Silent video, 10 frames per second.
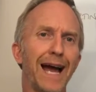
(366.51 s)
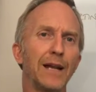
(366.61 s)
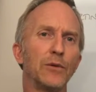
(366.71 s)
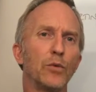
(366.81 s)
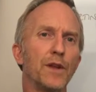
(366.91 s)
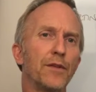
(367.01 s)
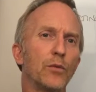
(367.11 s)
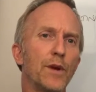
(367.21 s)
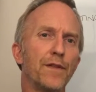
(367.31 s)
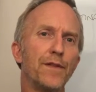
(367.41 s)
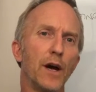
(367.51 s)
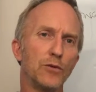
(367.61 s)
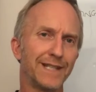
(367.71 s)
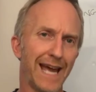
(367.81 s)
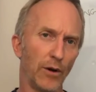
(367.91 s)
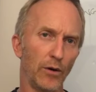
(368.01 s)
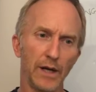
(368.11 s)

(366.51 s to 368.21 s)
and with no doubt.